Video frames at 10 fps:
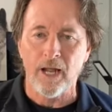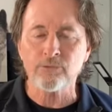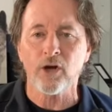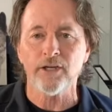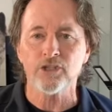
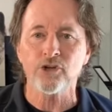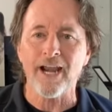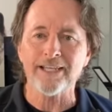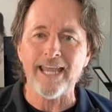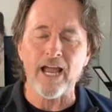I'm trying to
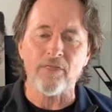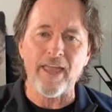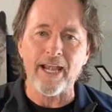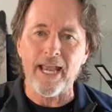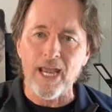drag
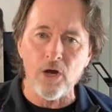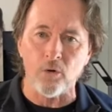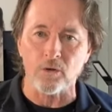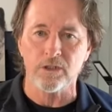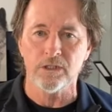down that
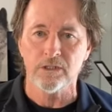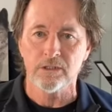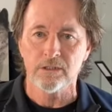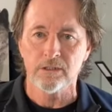elk.